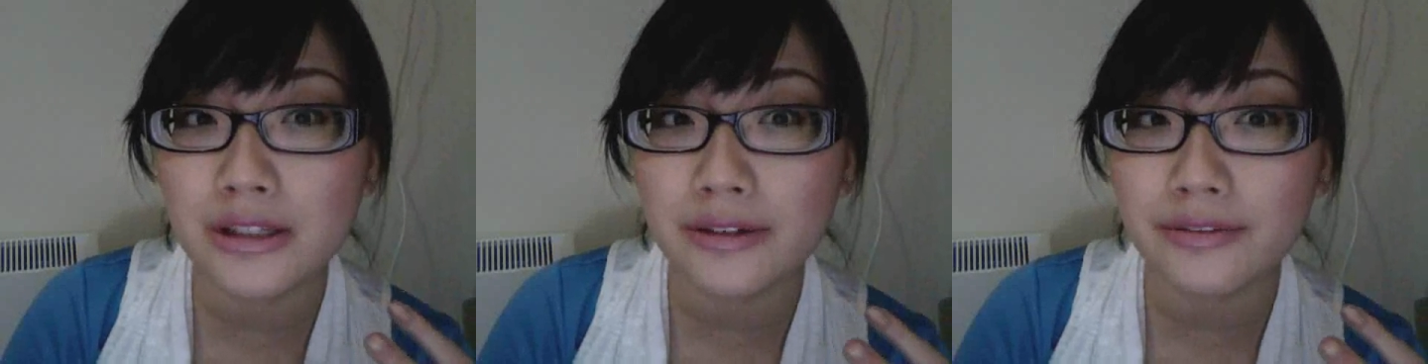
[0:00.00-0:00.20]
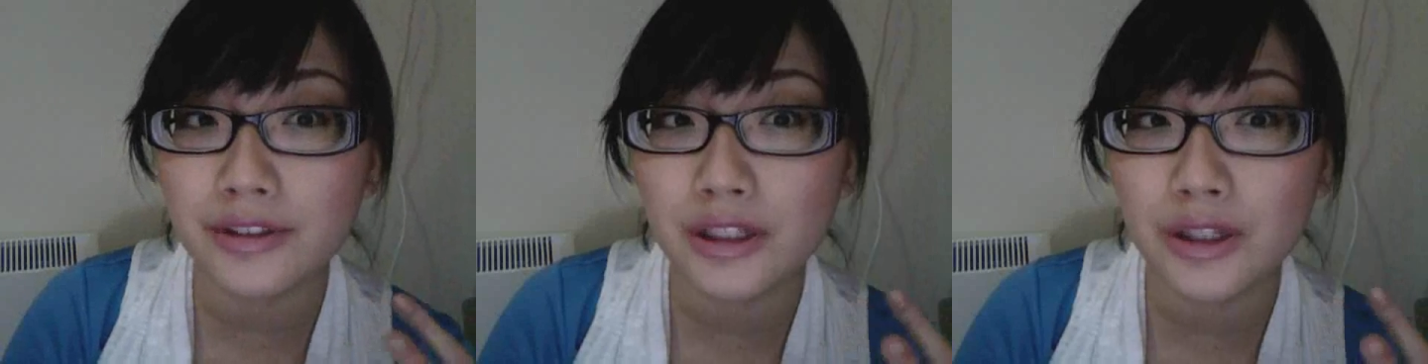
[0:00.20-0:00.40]

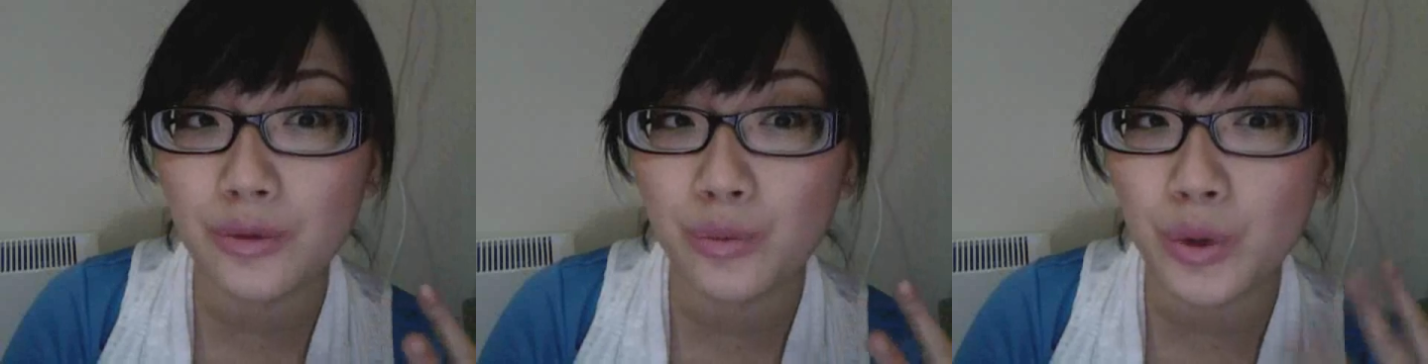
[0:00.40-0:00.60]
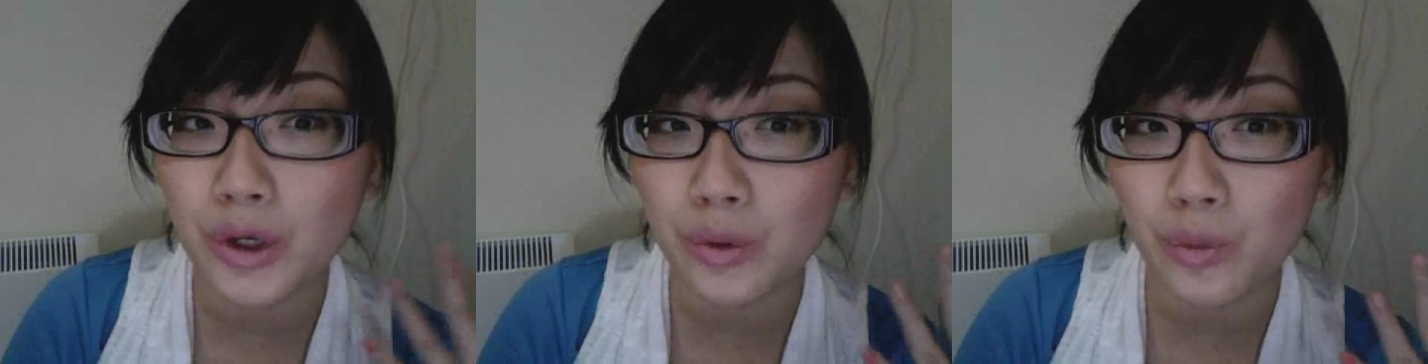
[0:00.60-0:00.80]
definitely
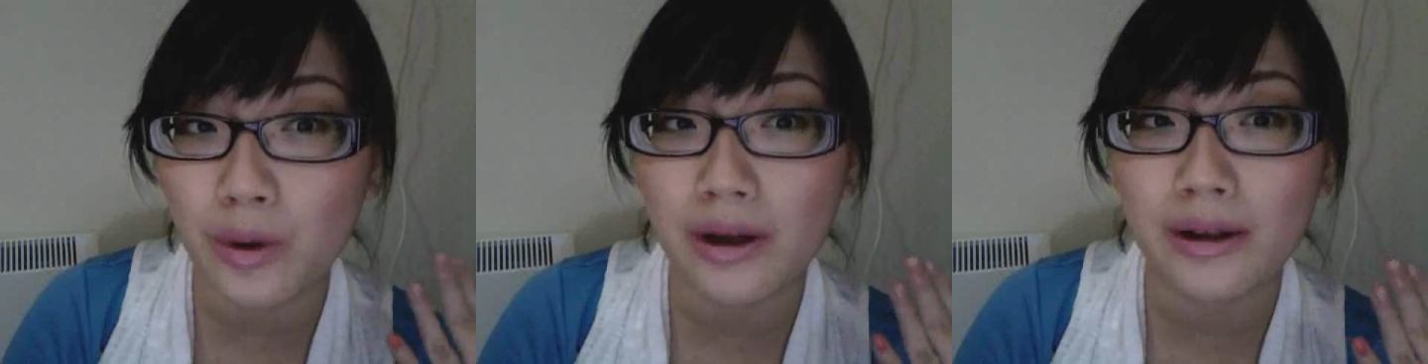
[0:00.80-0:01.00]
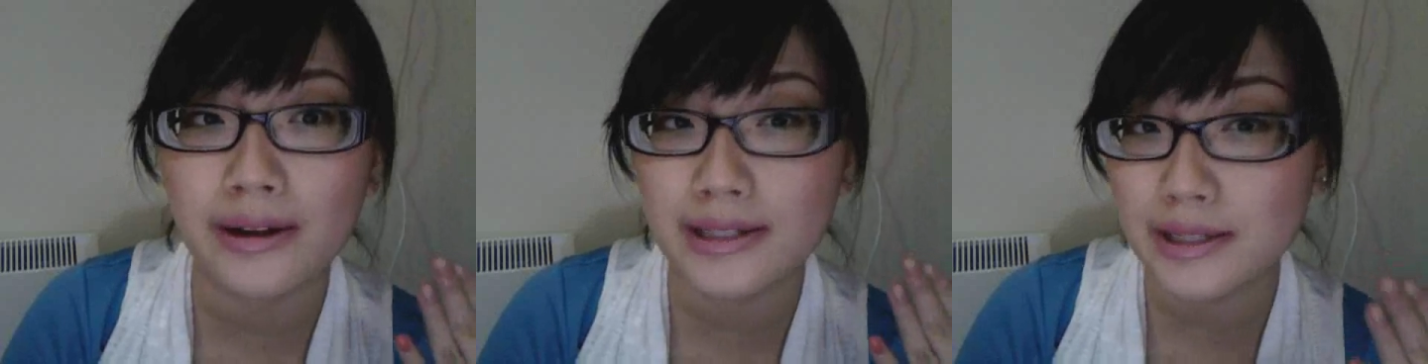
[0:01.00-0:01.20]
work
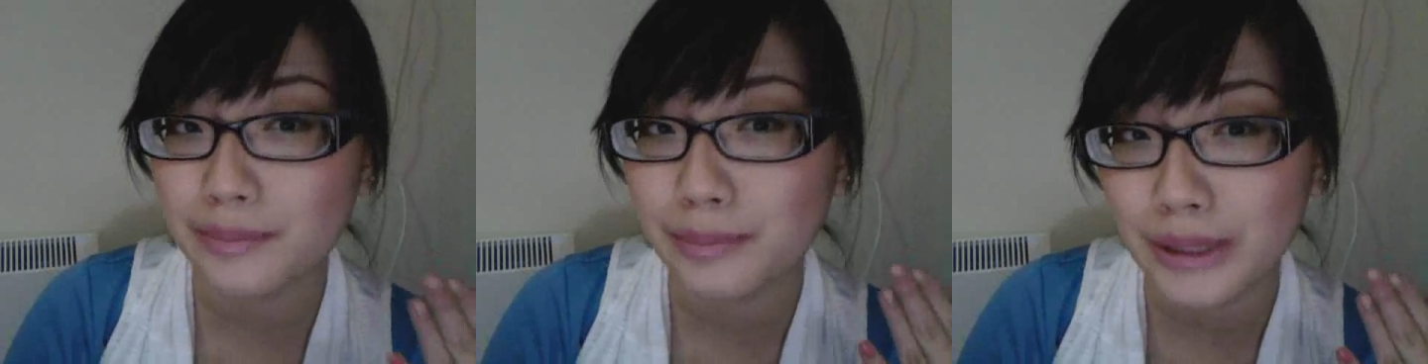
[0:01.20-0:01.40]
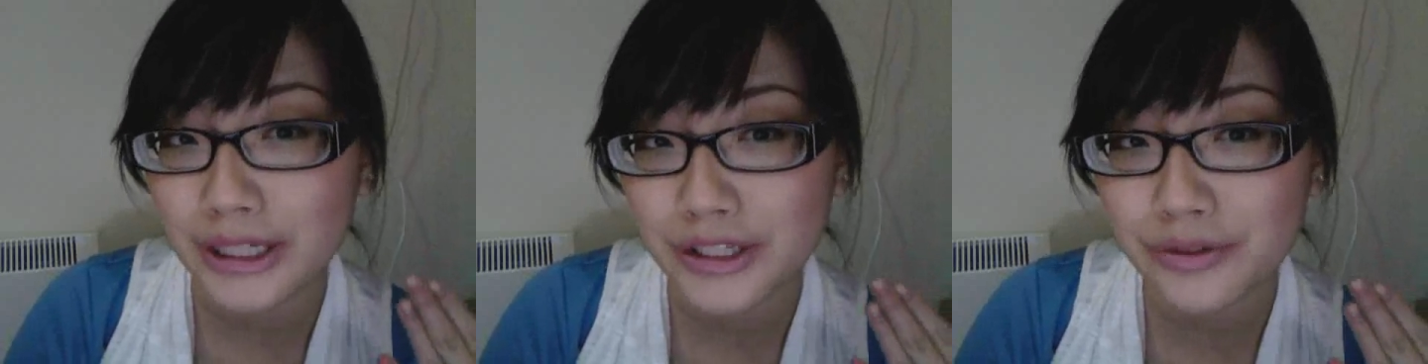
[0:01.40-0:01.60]
well as a
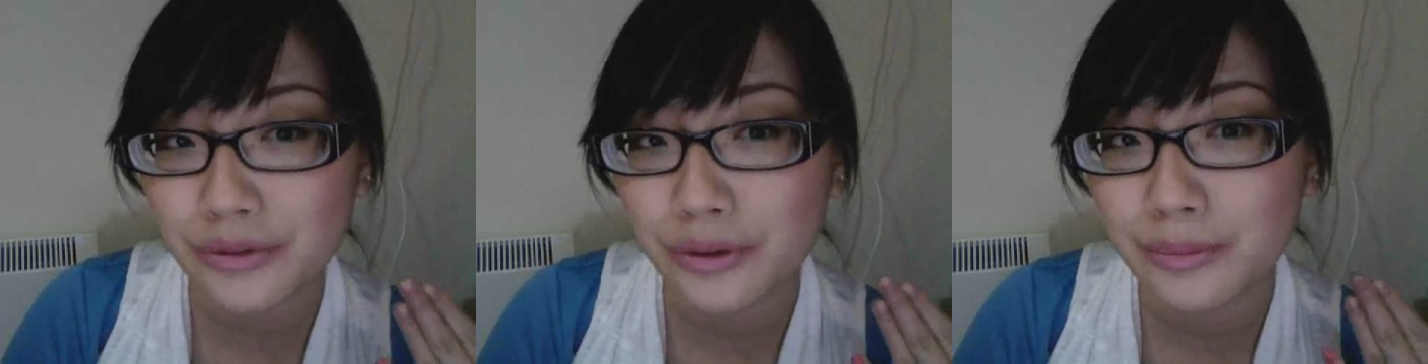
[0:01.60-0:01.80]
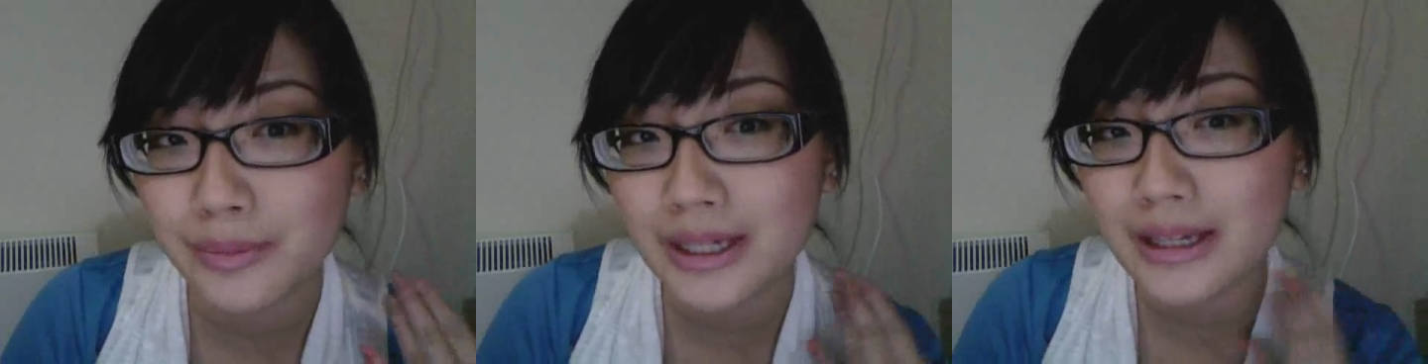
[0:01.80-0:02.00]
blush
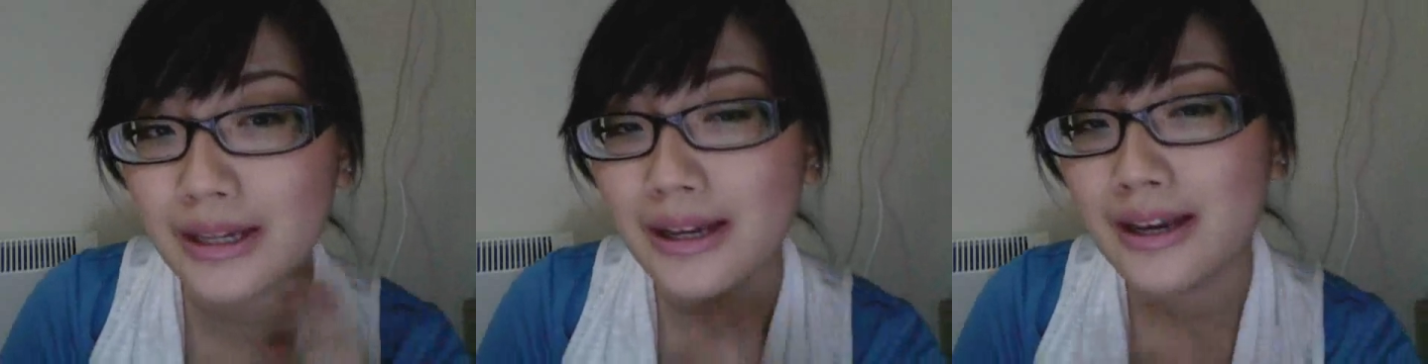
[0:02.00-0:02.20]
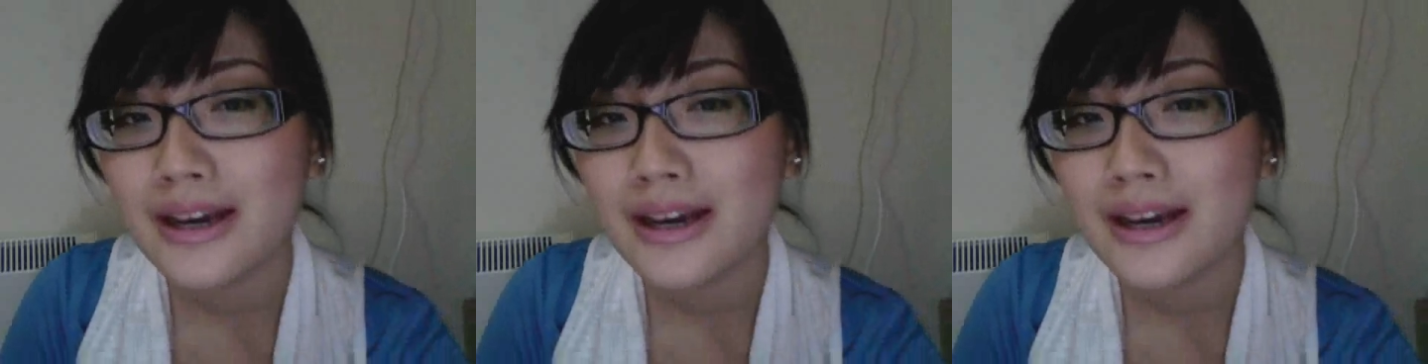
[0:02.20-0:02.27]
for me.